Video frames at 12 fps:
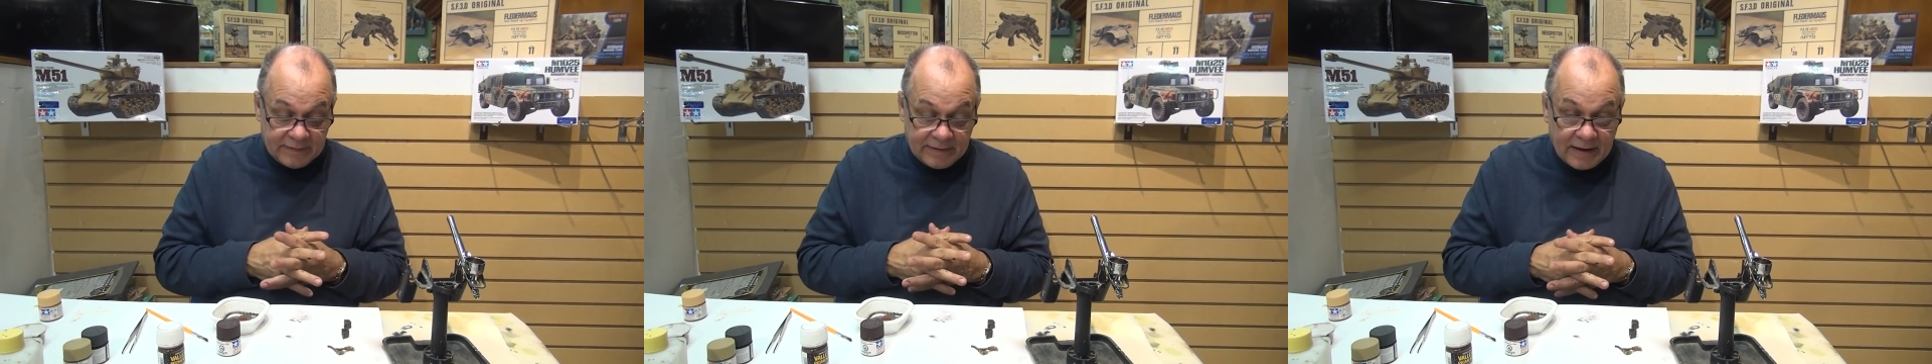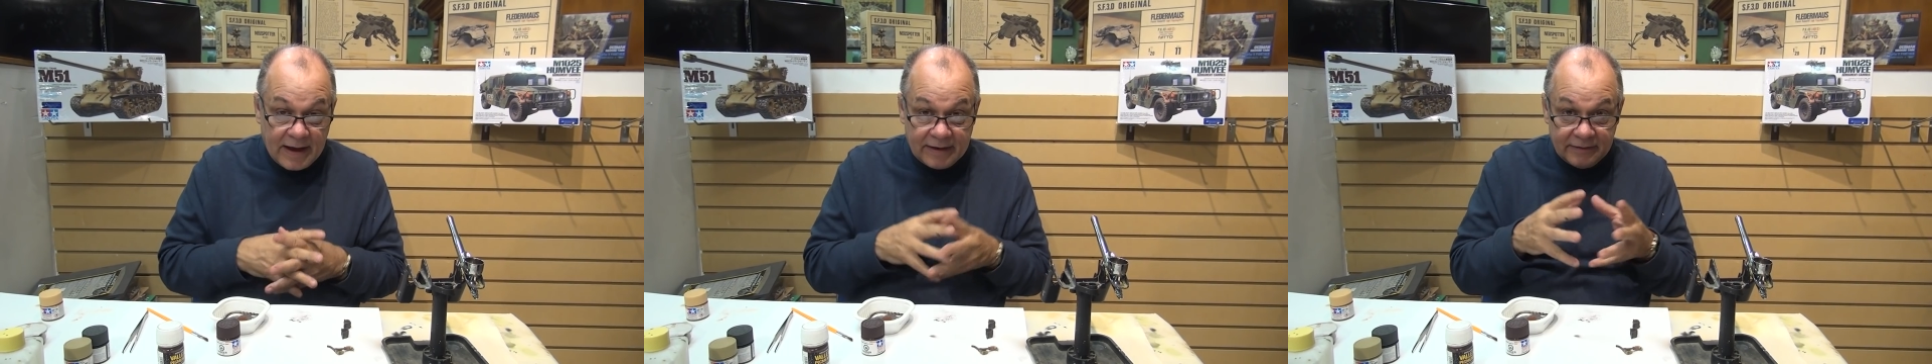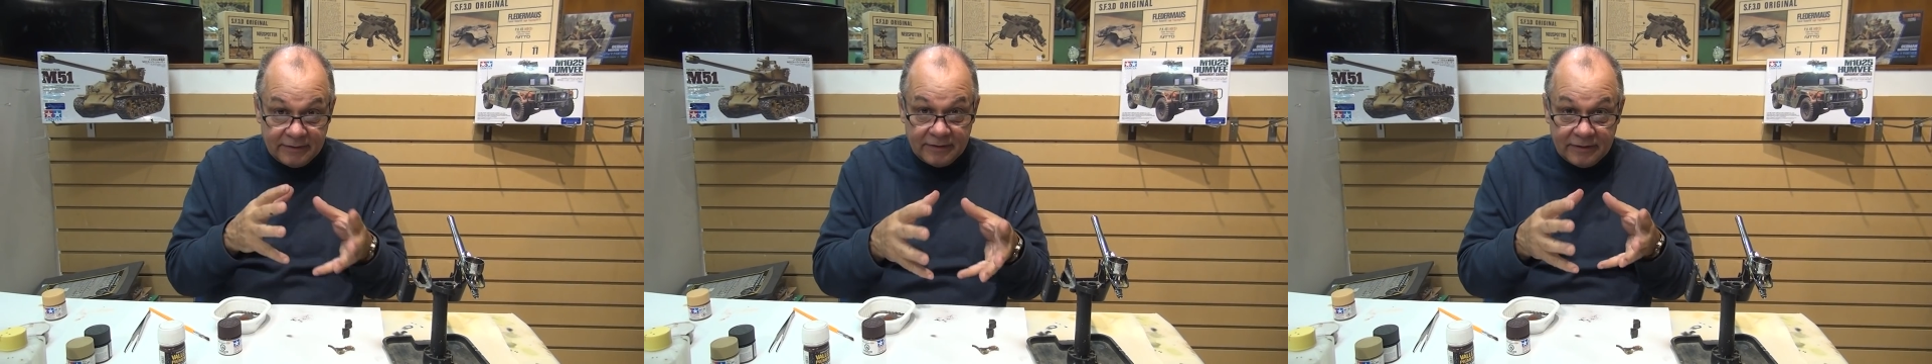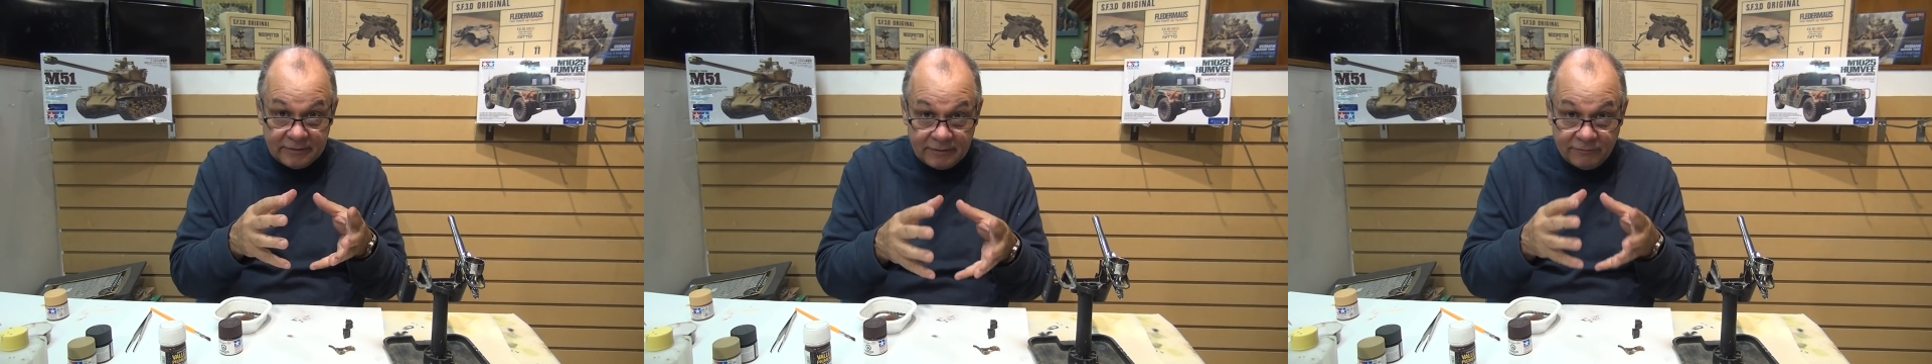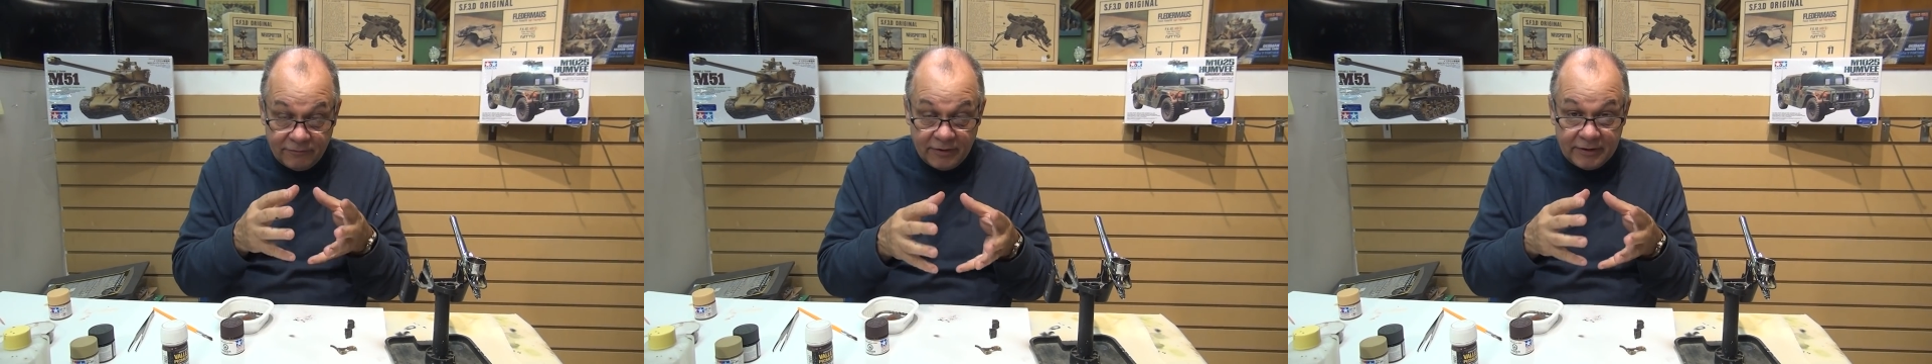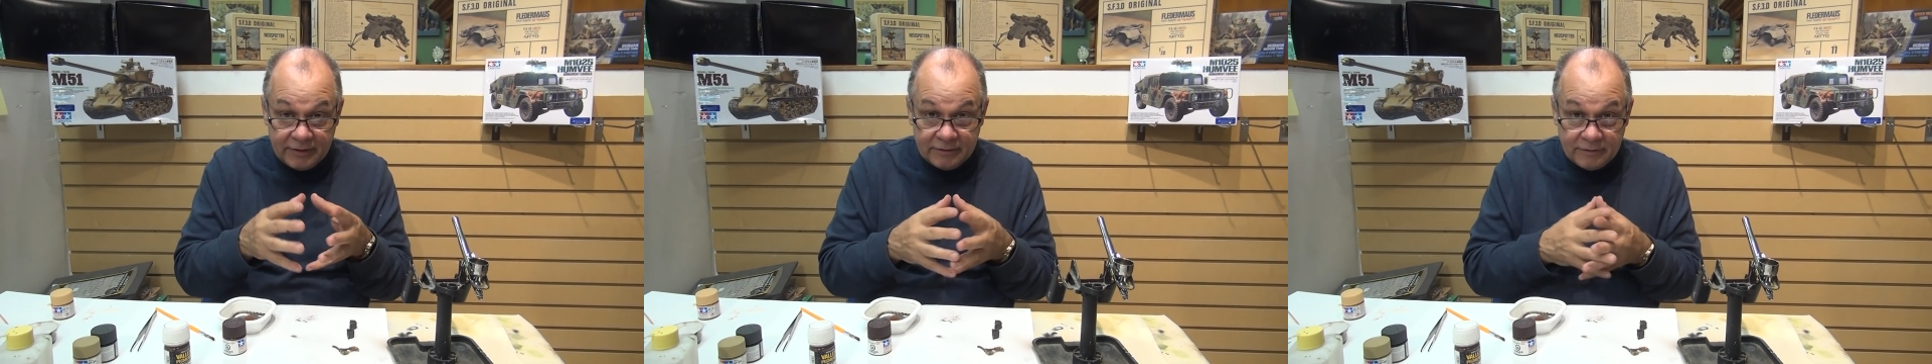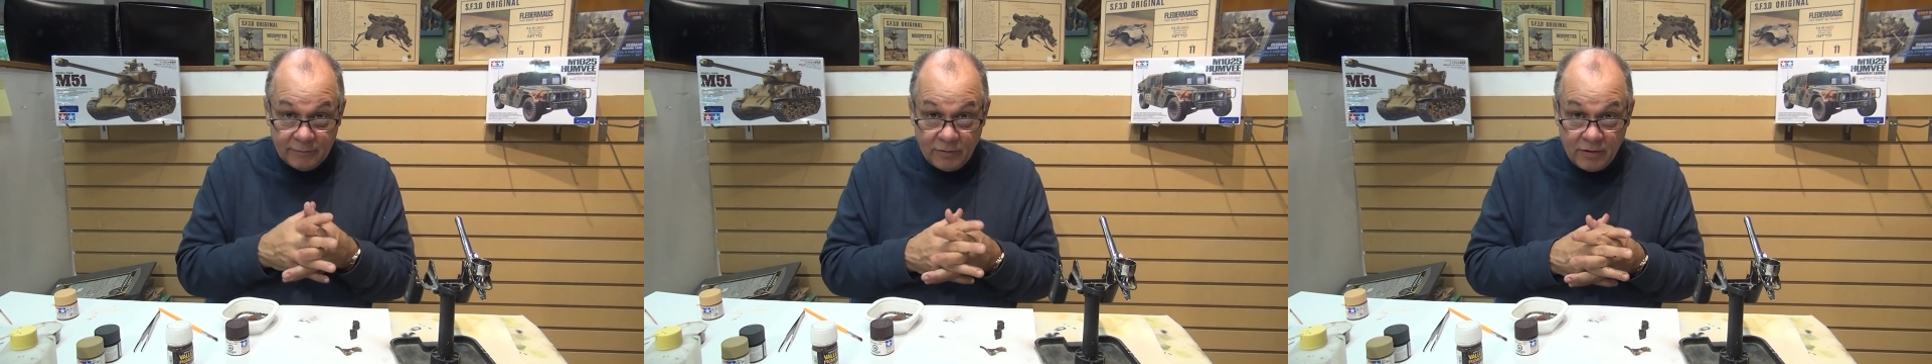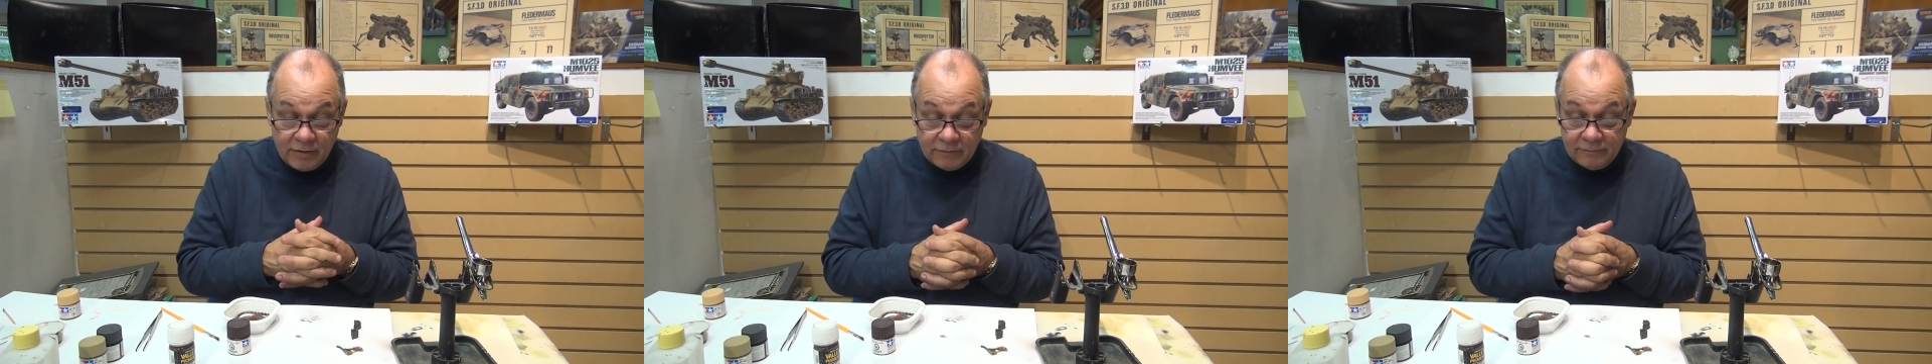guided in at the front end of the
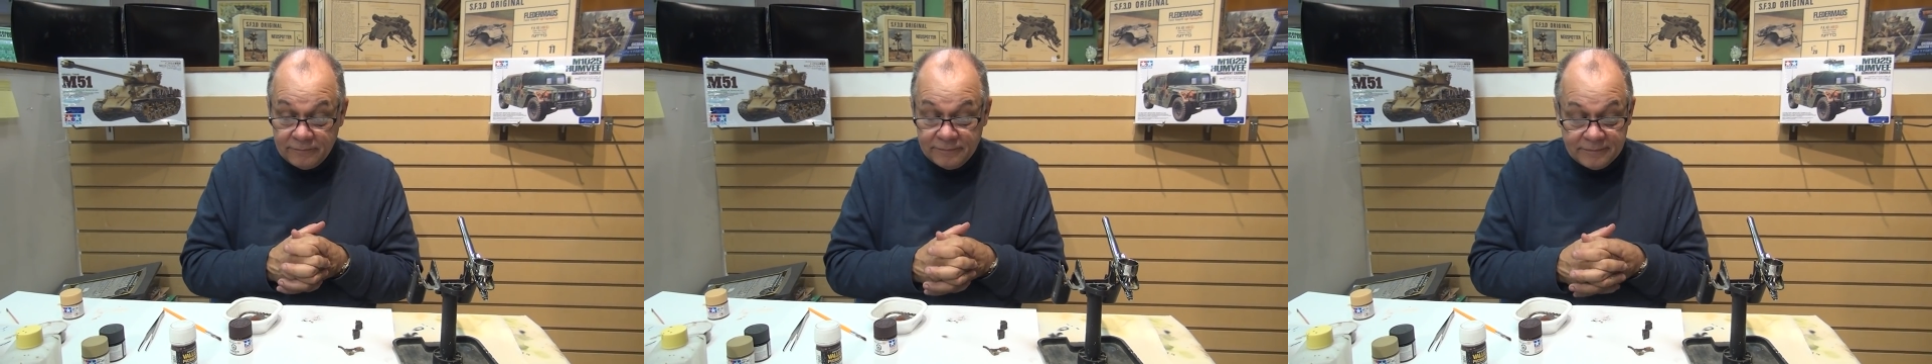model,